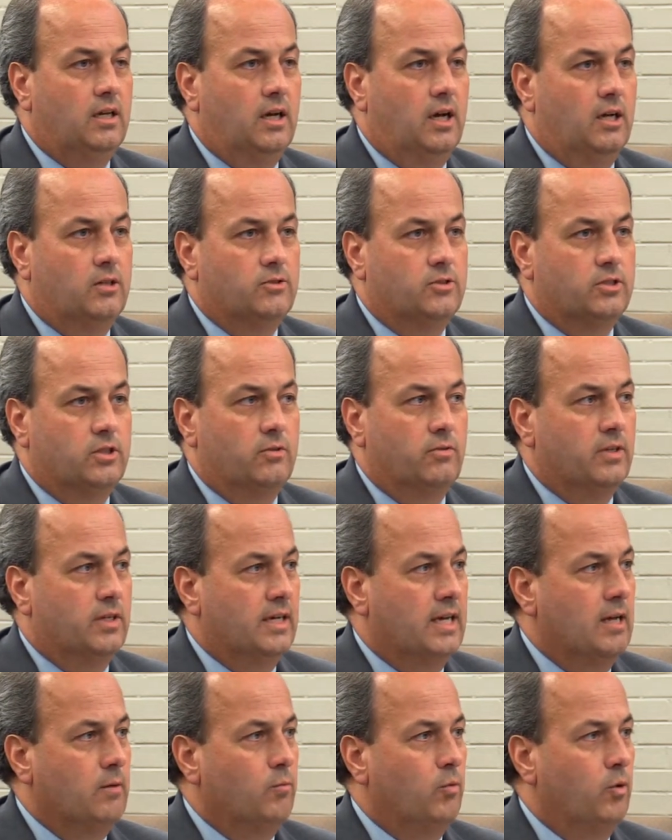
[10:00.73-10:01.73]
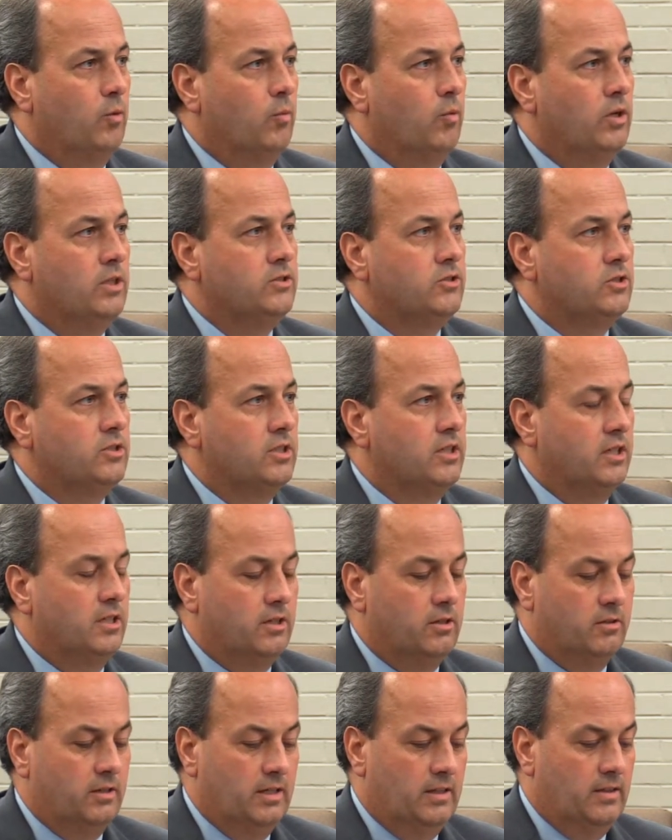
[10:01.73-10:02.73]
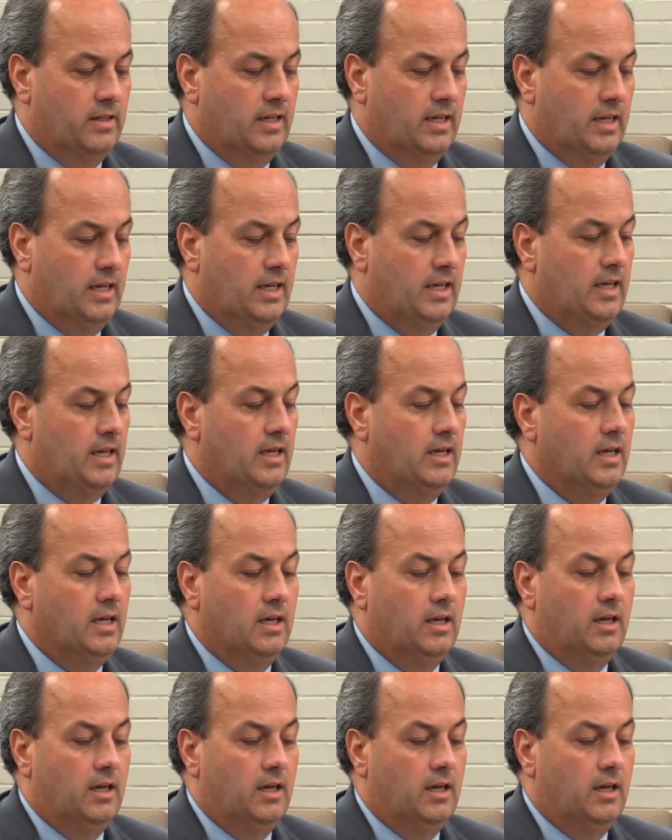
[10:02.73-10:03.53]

also the 911 center, and then any